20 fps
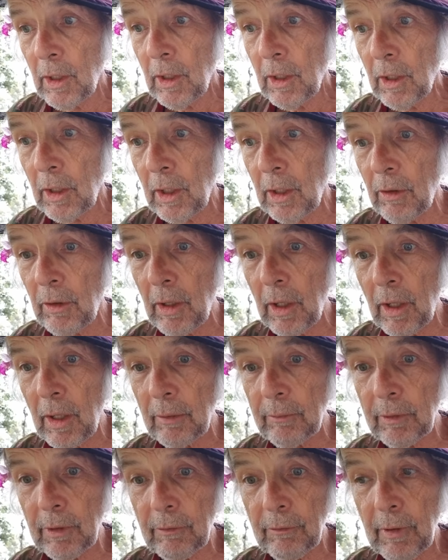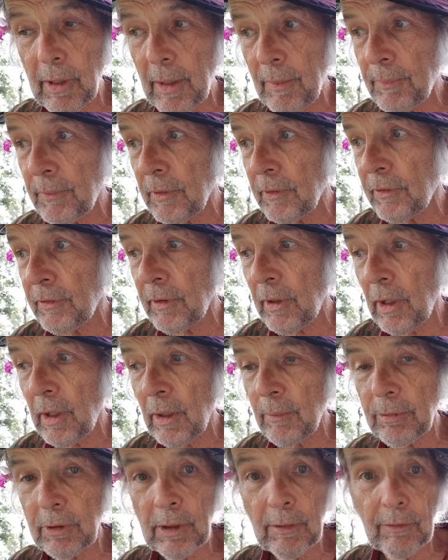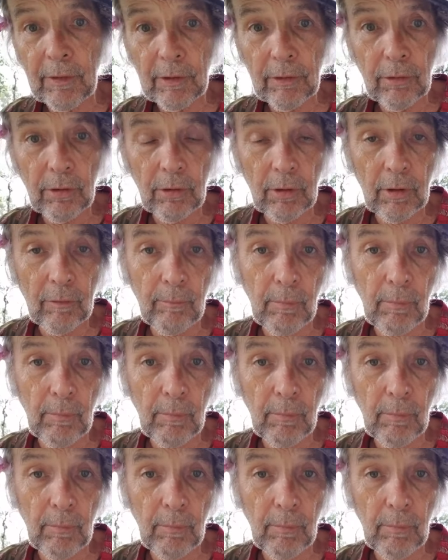All right, I'm going to wrap this up, give you a tour of